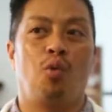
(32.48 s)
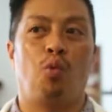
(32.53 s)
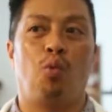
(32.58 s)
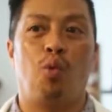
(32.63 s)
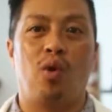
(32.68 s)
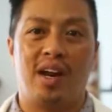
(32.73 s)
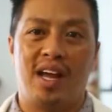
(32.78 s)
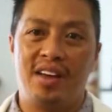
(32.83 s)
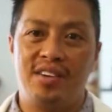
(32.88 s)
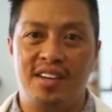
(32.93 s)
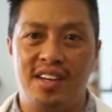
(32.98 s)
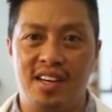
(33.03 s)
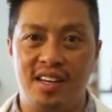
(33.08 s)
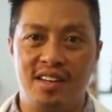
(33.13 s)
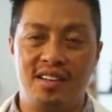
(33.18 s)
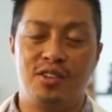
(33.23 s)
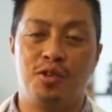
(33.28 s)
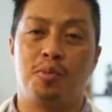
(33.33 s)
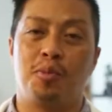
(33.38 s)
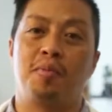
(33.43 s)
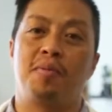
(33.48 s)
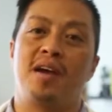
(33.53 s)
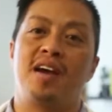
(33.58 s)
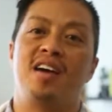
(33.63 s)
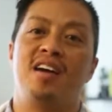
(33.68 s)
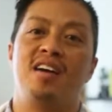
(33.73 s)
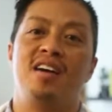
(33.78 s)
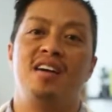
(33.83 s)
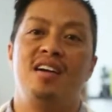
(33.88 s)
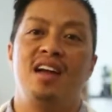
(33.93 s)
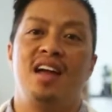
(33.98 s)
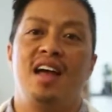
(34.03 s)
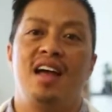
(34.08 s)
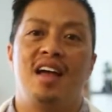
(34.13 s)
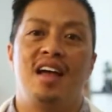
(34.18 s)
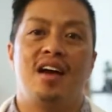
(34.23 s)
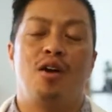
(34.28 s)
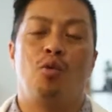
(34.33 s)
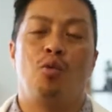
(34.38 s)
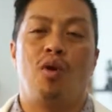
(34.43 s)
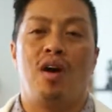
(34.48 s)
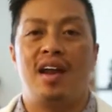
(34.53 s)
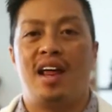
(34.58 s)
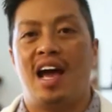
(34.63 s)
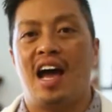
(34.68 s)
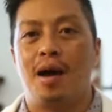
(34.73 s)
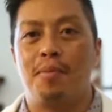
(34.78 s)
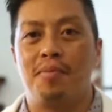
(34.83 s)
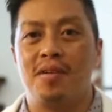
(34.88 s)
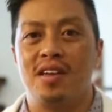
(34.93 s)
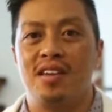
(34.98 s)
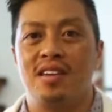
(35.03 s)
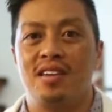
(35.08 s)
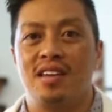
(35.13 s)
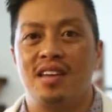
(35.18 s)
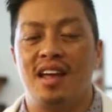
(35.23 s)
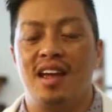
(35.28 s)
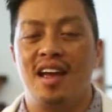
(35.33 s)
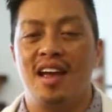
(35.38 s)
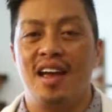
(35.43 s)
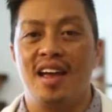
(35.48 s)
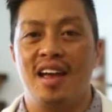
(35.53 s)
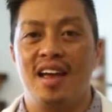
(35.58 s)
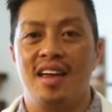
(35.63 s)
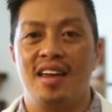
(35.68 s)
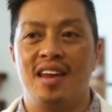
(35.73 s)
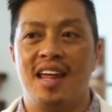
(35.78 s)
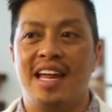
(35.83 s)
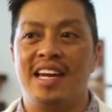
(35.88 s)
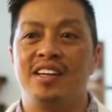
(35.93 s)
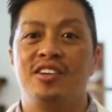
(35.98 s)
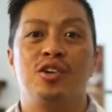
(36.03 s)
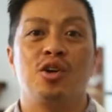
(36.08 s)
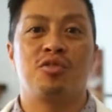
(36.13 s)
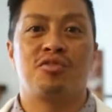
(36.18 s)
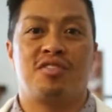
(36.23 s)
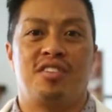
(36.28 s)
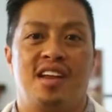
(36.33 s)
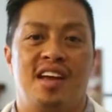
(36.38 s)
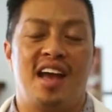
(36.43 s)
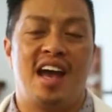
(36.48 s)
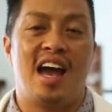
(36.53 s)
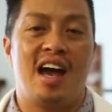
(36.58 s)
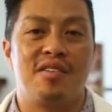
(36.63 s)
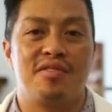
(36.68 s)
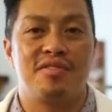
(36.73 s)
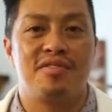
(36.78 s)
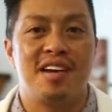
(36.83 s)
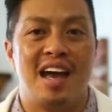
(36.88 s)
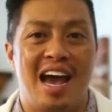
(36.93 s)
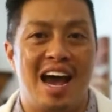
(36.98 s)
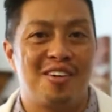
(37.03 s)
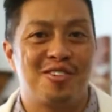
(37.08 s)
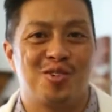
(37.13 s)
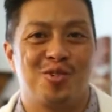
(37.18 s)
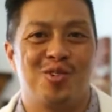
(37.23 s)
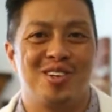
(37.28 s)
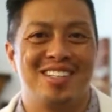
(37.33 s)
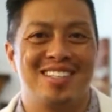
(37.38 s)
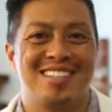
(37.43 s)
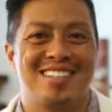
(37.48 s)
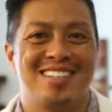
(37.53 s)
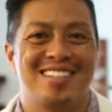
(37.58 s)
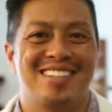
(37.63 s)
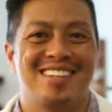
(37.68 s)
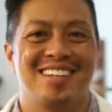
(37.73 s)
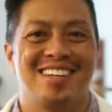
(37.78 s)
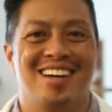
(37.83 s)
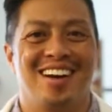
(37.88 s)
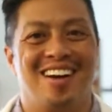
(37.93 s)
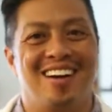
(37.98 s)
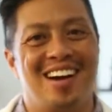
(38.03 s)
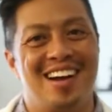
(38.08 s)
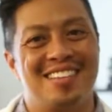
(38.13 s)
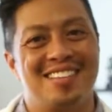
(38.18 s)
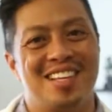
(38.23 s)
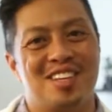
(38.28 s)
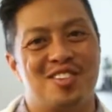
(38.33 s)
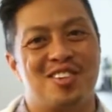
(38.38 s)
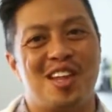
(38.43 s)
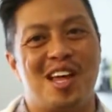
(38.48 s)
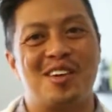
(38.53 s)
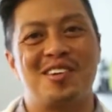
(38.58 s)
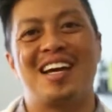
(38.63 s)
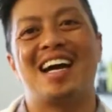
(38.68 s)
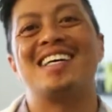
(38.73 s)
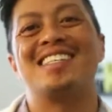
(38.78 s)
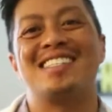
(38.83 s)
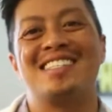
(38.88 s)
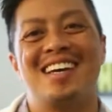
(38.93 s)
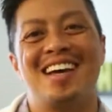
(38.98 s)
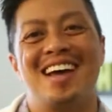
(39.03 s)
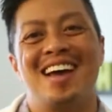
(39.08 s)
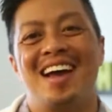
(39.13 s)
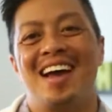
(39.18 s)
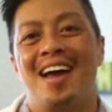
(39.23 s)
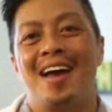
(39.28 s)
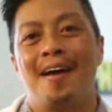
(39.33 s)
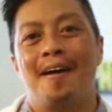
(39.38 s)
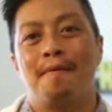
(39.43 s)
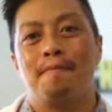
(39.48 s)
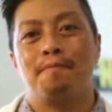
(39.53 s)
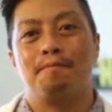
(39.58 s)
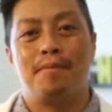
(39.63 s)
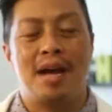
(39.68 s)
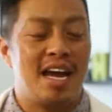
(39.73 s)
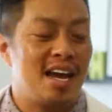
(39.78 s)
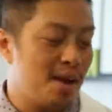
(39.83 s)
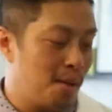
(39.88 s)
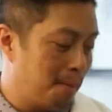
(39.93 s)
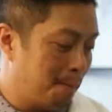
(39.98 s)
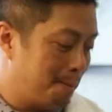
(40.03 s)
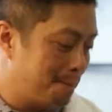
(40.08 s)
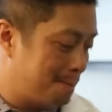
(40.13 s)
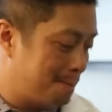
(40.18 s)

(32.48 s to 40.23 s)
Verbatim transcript: what I did to prepare, what happened and any notes that I have afterwards. Alright, thanks a lot you guys. Bam!